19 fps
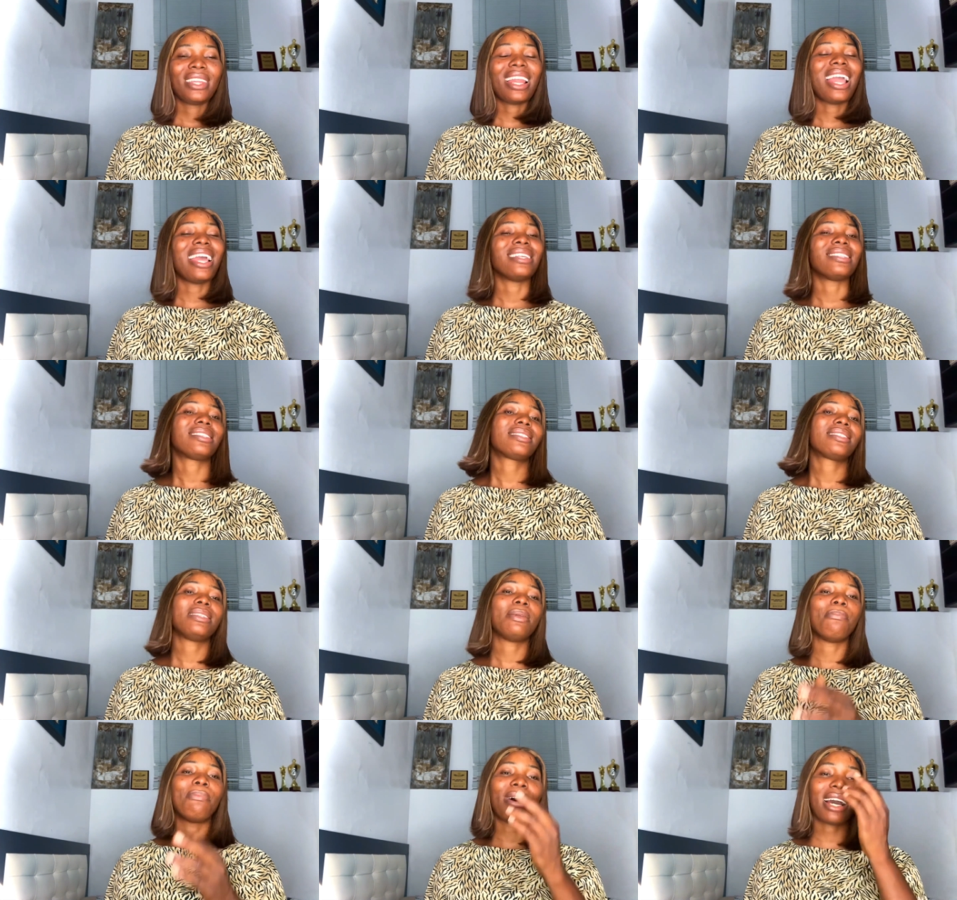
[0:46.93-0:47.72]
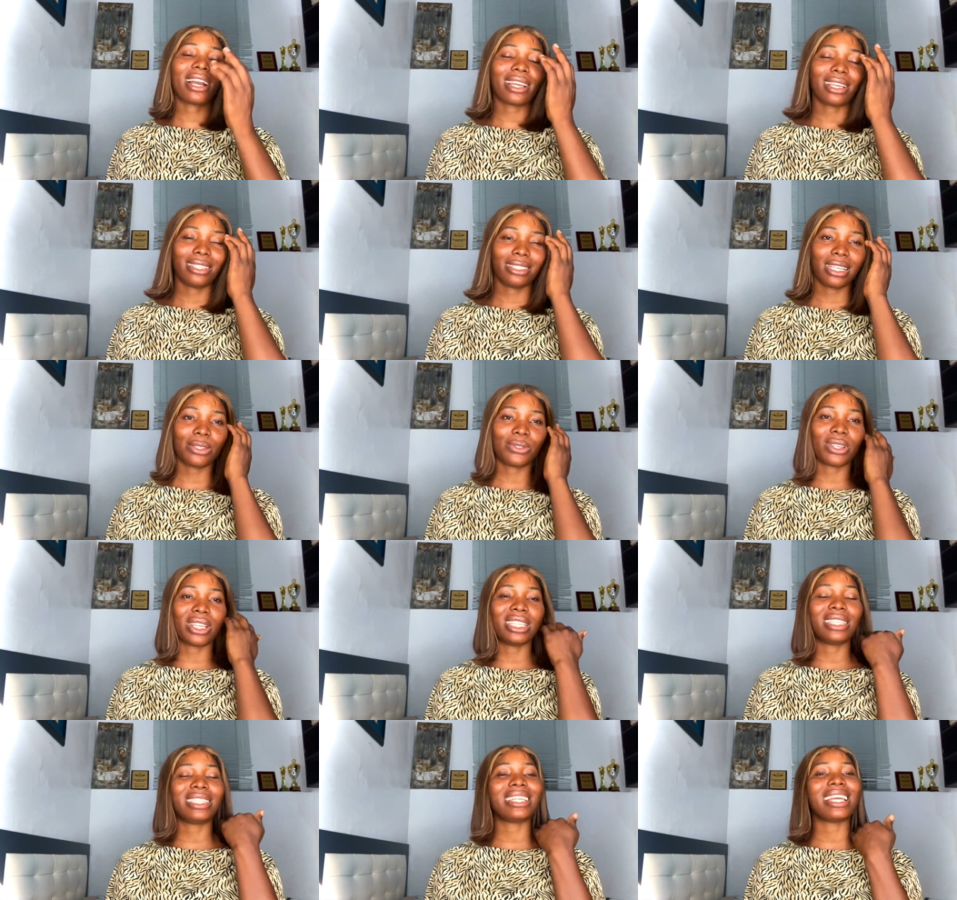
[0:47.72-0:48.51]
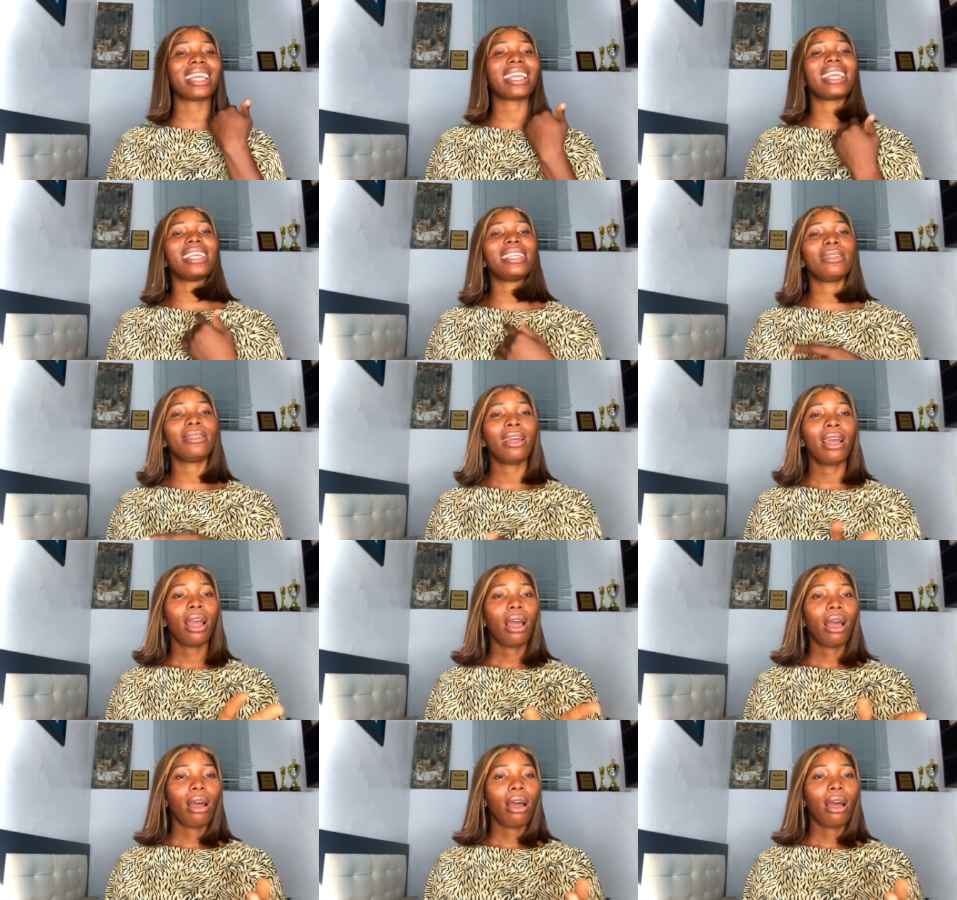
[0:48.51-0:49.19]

Yes, the bank is actually taking